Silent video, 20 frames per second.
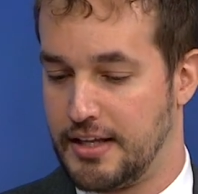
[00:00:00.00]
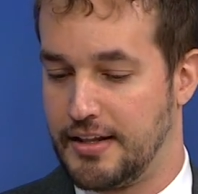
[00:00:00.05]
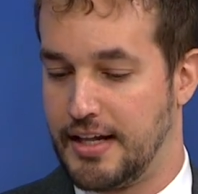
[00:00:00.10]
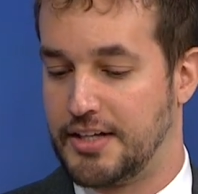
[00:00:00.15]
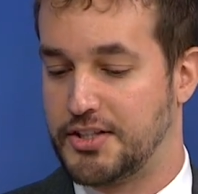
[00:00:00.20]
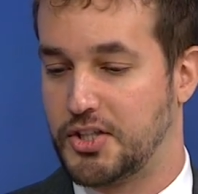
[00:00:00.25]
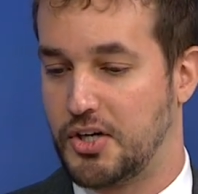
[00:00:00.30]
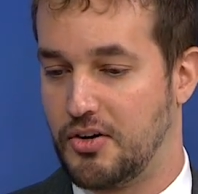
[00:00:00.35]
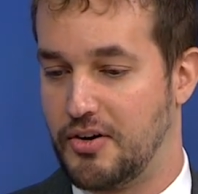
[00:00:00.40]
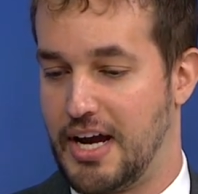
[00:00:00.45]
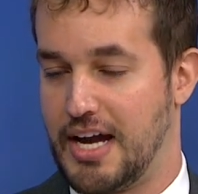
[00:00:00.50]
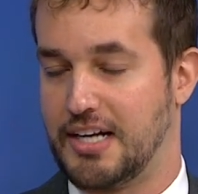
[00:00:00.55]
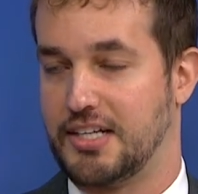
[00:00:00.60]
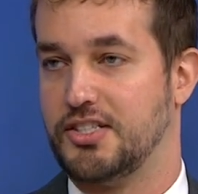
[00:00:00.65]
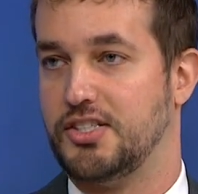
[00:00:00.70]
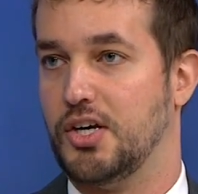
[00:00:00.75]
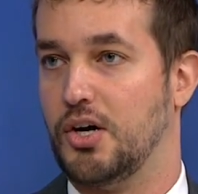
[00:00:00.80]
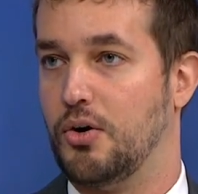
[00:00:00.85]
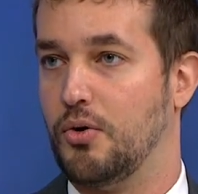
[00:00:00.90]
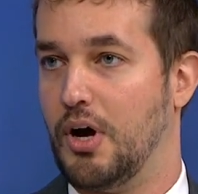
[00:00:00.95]
That's correct.
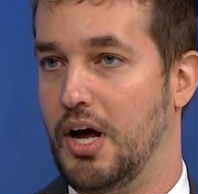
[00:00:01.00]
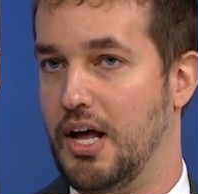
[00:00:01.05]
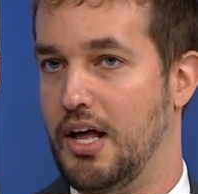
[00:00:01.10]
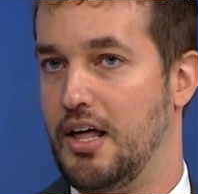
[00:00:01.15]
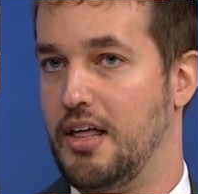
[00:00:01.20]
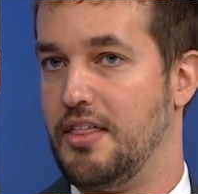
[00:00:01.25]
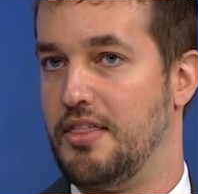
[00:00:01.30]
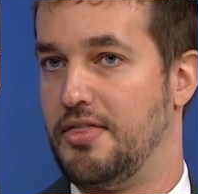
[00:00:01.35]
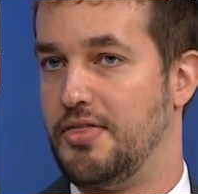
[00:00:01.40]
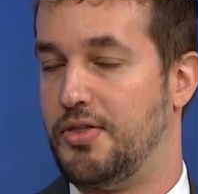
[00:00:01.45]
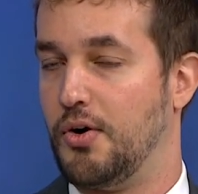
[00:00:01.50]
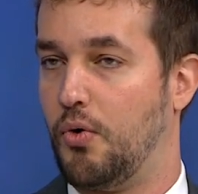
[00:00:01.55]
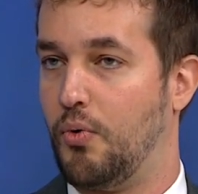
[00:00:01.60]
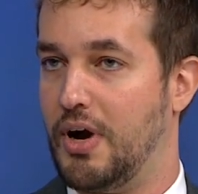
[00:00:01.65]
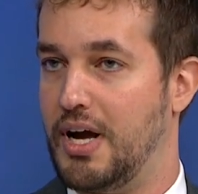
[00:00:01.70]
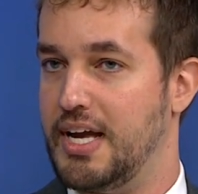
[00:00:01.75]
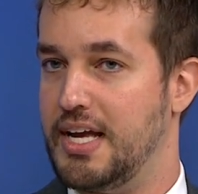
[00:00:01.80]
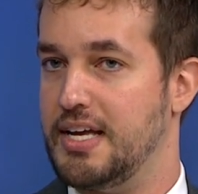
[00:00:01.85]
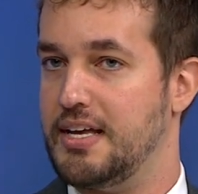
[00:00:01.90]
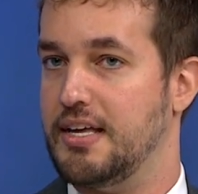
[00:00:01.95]
So the
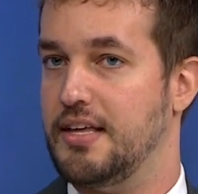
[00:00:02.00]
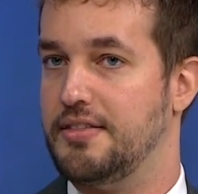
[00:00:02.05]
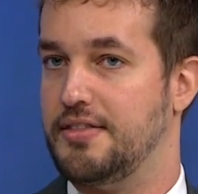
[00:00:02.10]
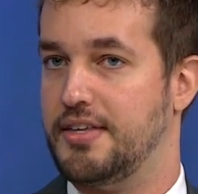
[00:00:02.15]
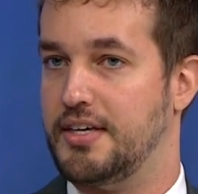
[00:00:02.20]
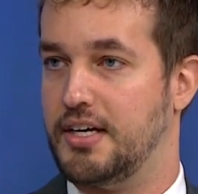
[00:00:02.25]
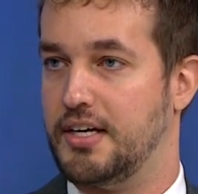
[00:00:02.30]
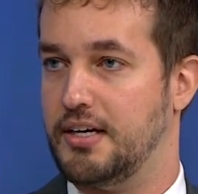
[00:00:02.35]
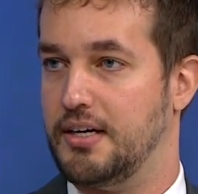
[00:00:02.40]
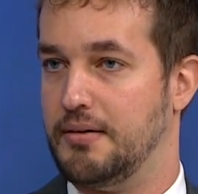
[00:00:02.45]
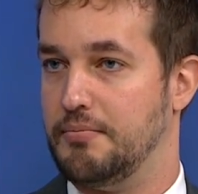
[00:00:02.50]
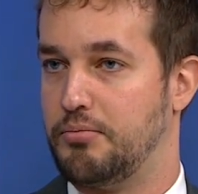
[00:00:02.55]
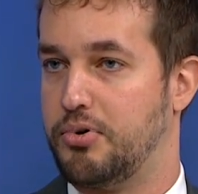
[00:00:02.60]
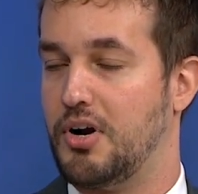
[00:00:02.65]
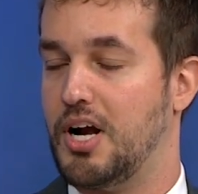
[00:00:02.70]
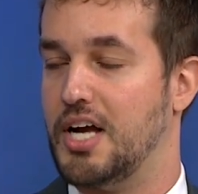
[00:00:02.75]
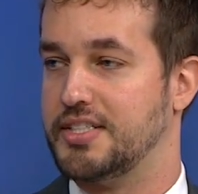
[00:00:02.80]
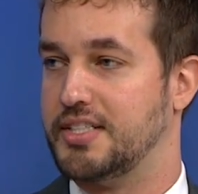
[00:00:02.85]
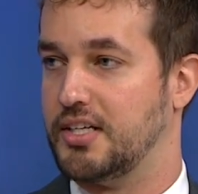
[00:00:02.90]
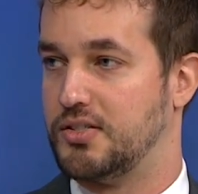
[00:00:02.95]
way the
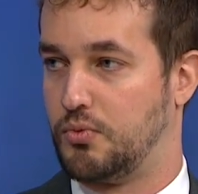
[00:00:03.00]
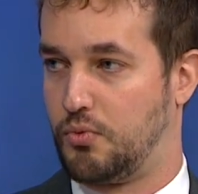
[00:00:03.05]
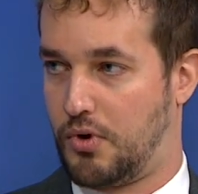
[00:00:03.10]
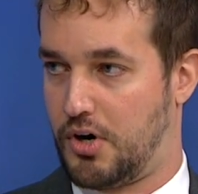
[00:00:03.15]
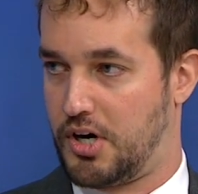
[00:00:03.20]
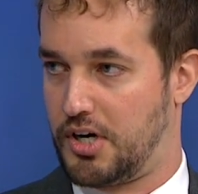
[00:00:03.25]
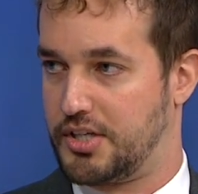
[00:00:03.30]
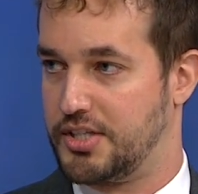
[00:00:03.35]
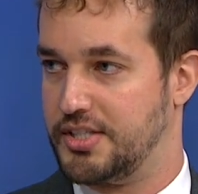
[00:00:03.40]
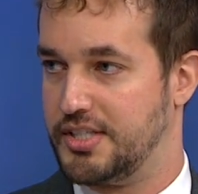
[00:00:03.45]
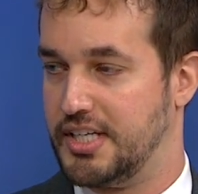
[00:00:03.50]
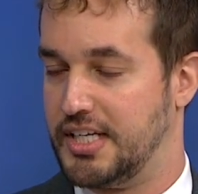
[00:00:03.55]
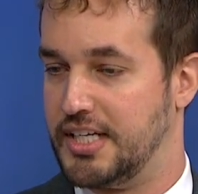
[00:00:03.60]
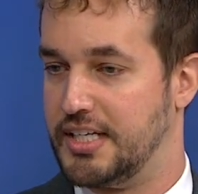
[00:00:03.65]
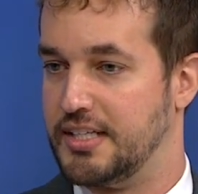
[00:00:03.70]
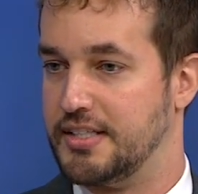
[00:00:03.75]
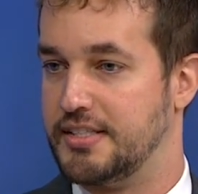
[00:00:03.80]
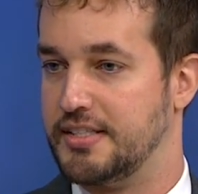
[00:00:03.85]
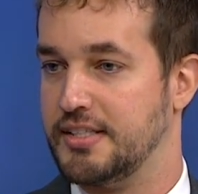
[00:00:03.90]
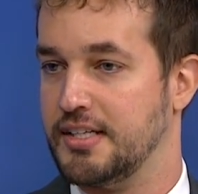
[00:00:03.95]
process works
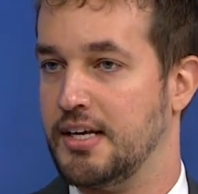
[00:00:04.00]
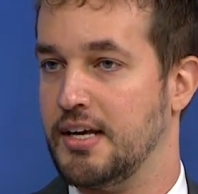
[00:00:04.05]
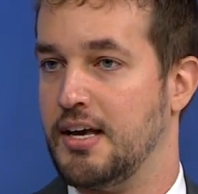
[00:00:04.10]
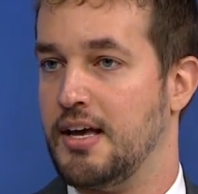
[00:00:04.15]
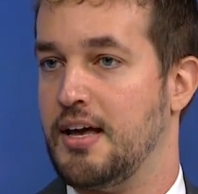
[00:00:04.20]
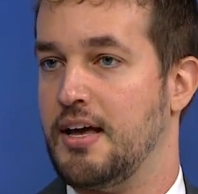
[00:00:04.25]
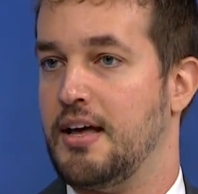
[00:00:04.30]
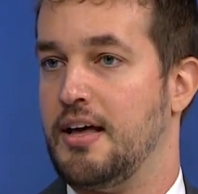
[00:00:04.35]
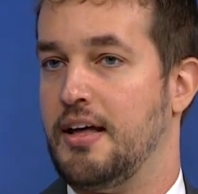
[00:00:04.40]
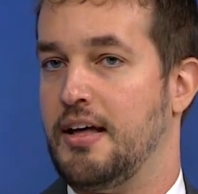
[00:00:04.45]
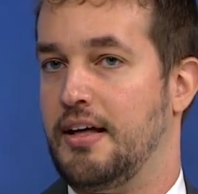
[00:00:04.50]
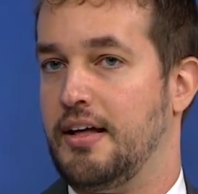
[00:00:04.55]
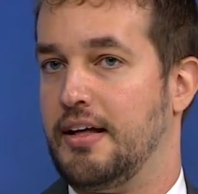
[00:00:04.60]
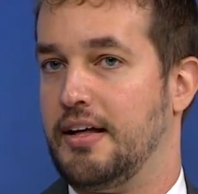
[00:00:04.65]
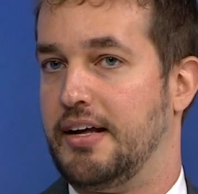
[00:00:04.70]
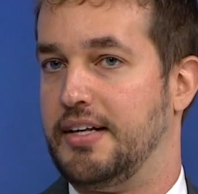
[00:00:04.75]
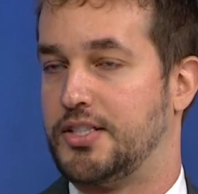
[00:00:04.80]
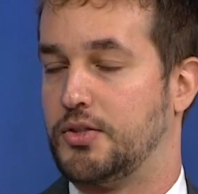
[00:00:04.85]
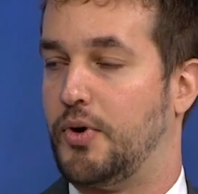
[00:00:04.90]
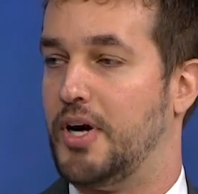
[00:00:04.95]
is
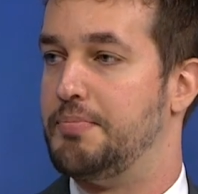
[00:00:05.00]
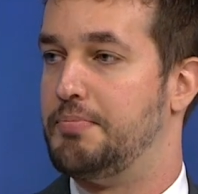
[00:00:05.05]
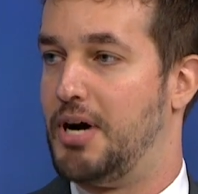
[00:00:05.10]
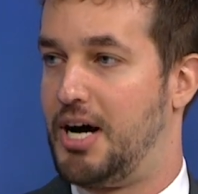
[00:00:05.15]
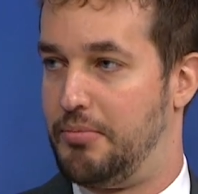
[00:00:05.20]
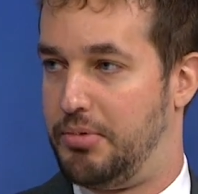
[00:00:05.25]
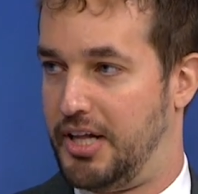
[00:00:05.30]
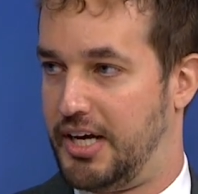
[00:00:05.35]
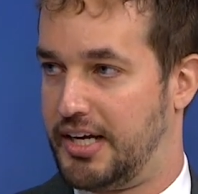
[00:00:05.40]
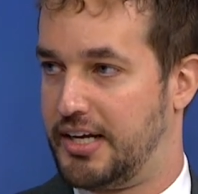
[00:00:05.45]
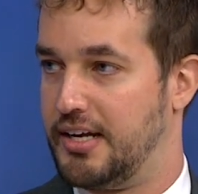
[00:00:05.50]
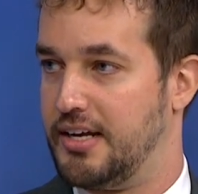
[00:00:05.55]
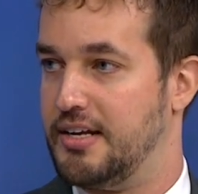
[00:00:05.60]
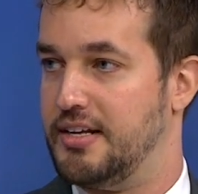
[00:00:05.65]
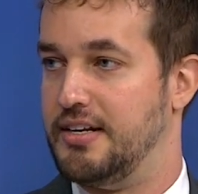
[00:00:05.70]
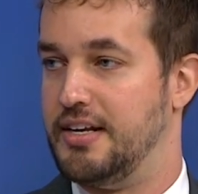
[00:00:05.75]
it's quite public.